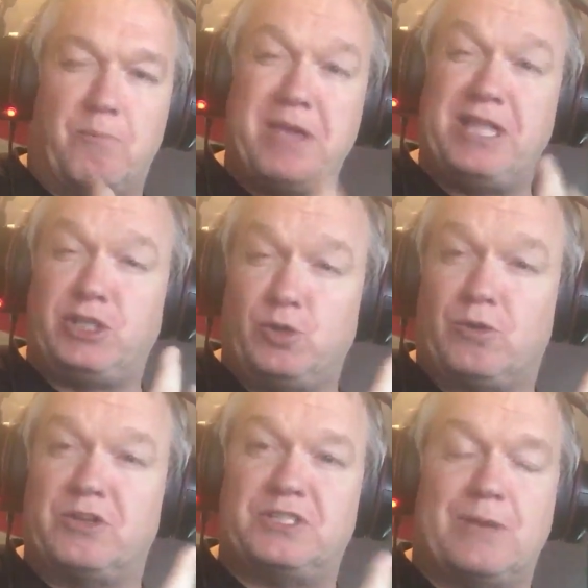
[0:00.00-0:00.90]

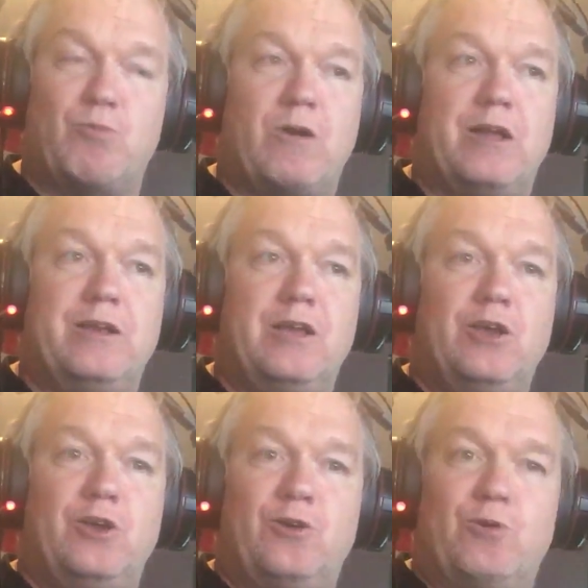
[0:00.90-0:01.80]
MeTooer is someone
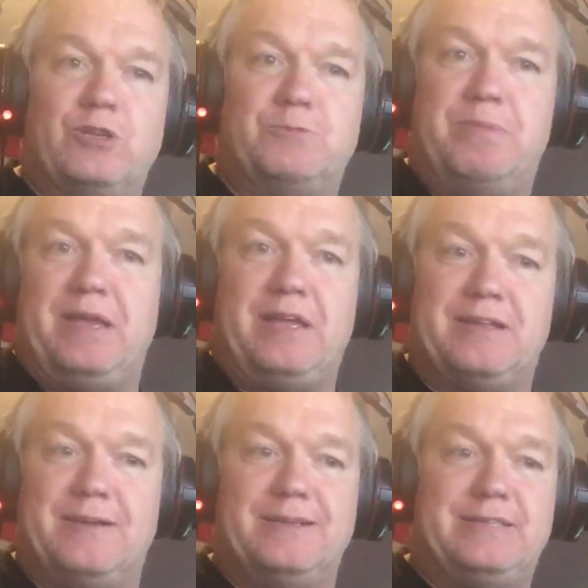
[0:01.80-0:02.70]
who has
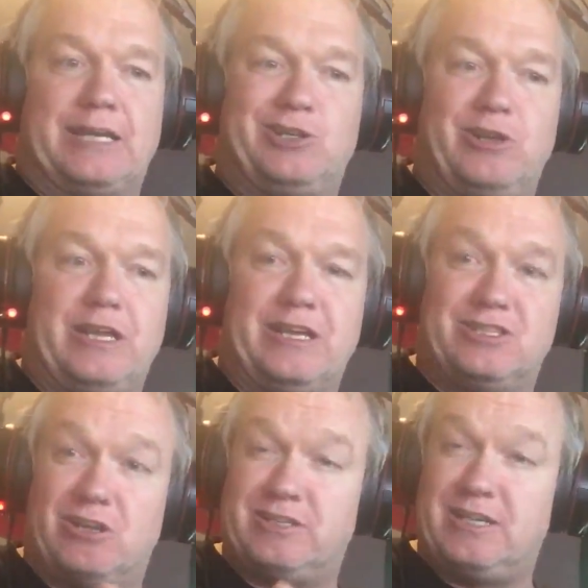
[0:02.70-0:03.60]
been sexually
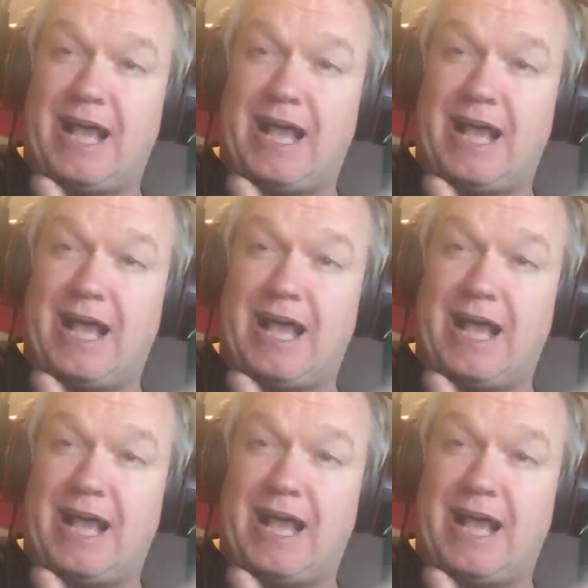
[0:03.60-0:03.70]
assaulted.